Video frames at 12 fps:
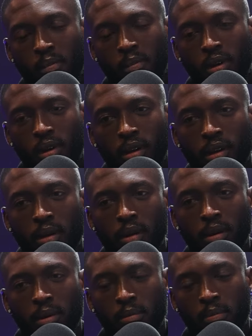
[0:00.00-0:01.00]
Oh, because now it
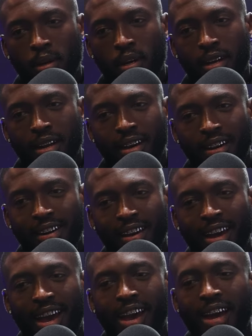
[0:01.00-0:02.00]
said yeah. Burna
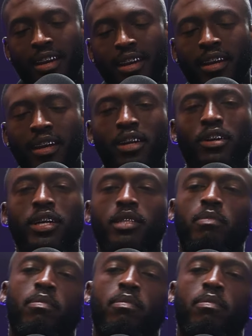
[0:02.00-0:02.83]
Boy and Chris